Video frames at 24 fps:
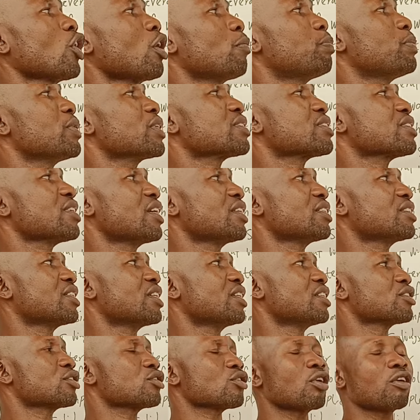topic
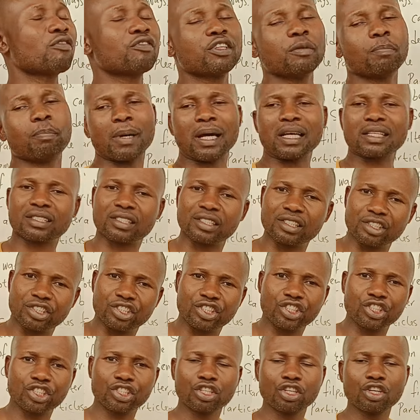sentence of the
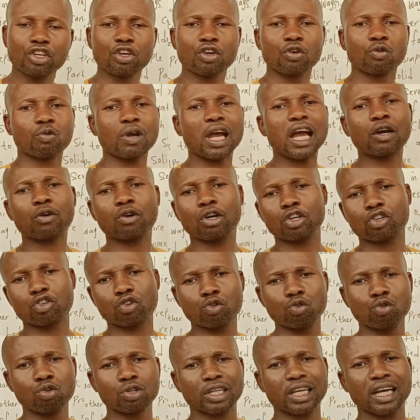passage. We are going
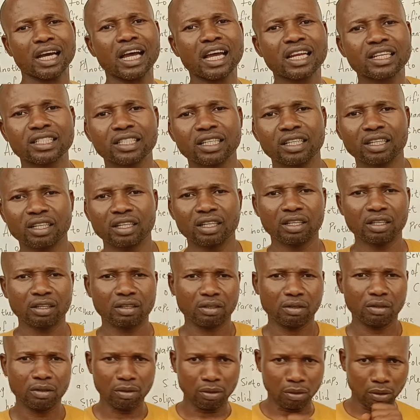to look at
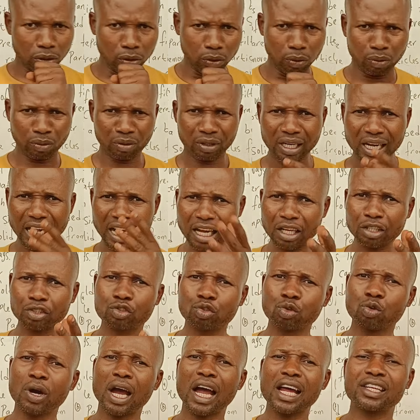how
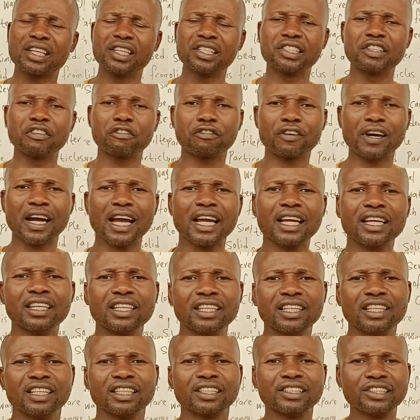to identify
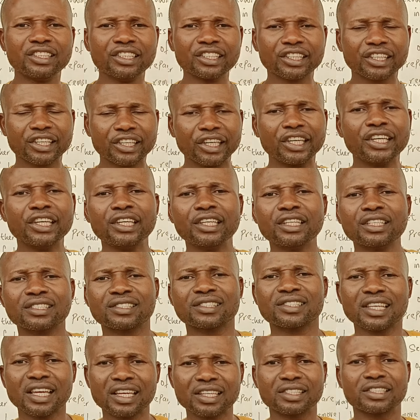the key
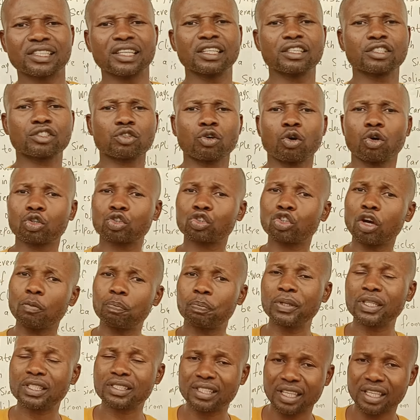sentence or topic